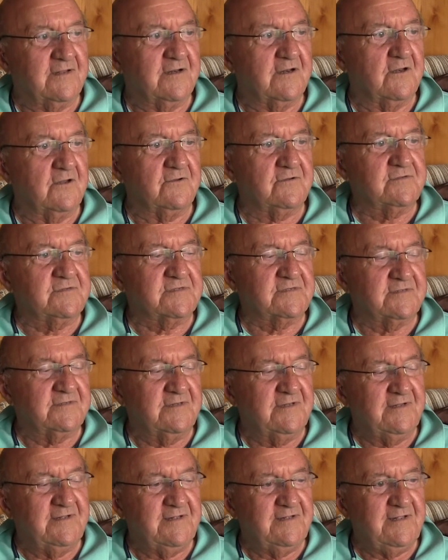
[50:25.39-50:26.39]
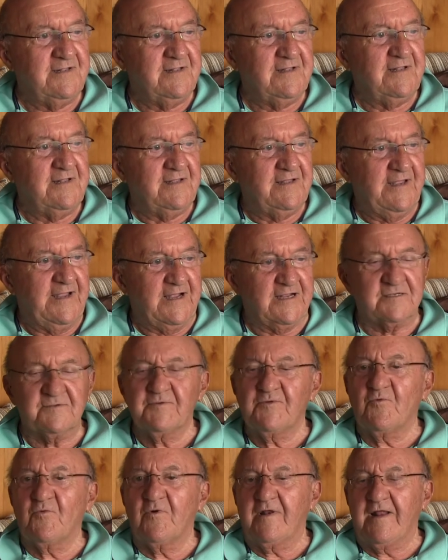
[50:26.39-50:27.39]
little loose and asked
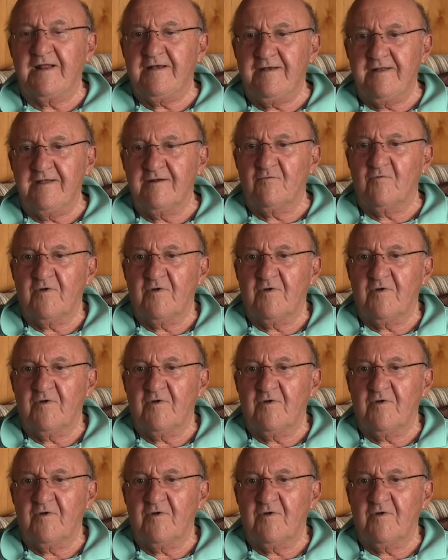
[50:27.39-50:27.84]
me what I did.